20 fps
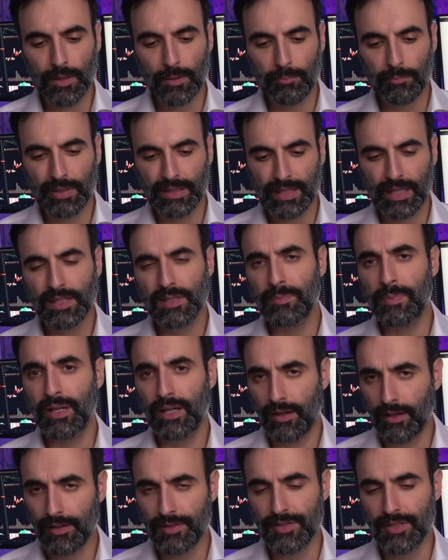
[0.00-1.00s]
But let's be
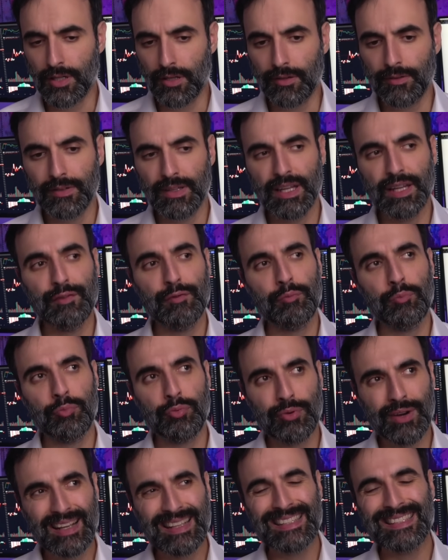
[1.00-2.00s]
honest here. If
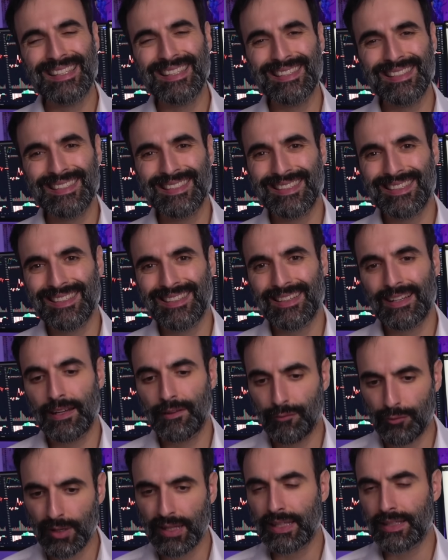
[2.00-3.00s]
prices
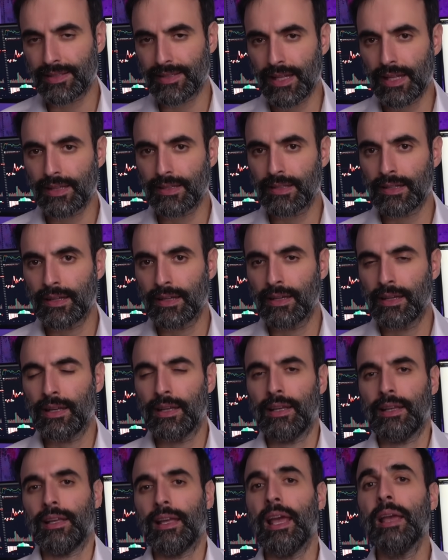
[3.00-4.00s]
of real estate
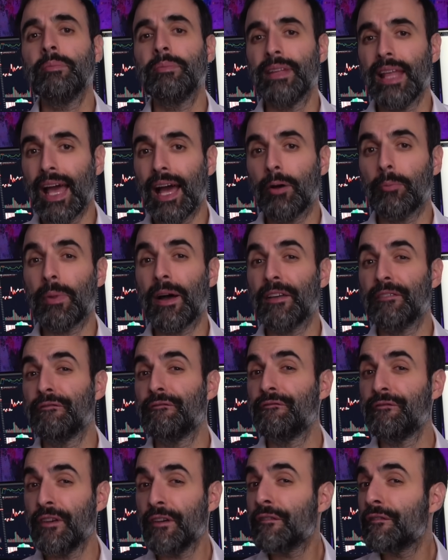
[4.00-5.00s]
came down by
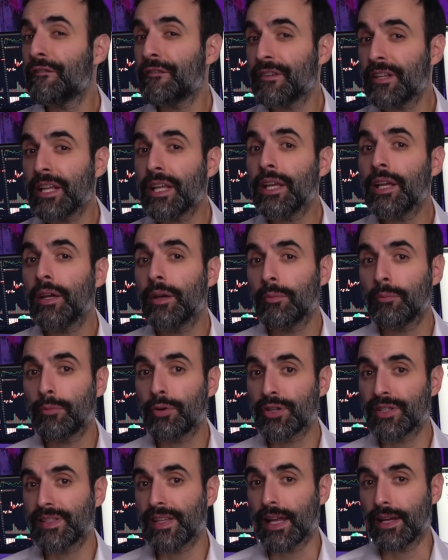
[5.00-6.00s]
50%
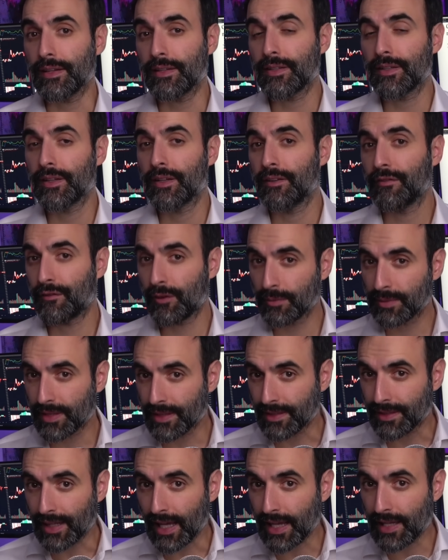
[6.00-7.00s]
from
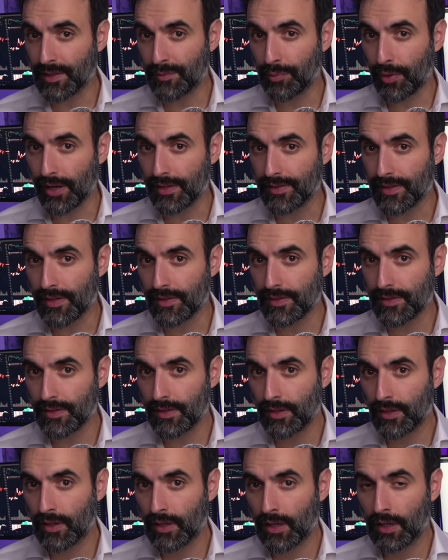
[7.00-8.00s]
today's prices,
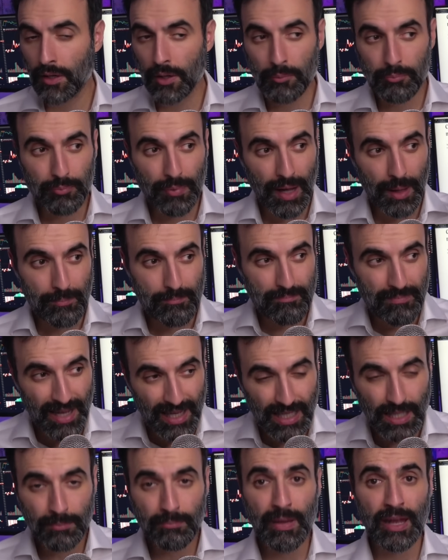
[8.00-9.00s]
by
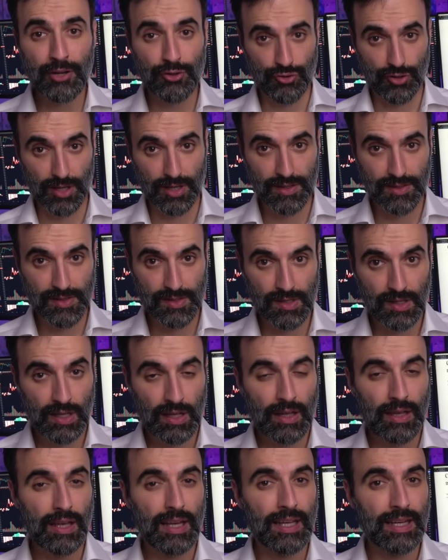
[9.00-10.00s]
many metrics,
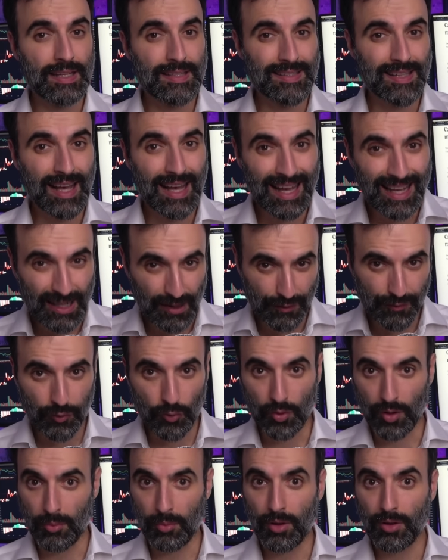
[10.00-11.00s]
it is
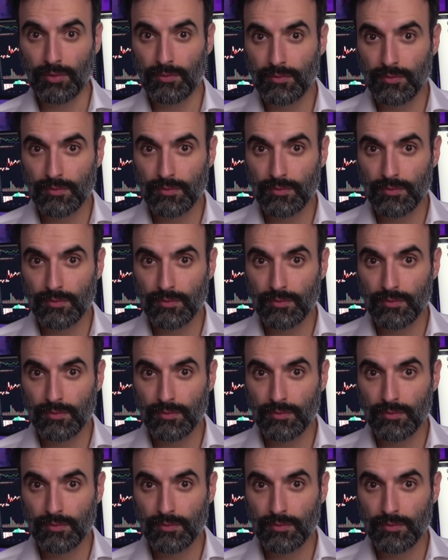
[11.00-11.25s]
unaffordable.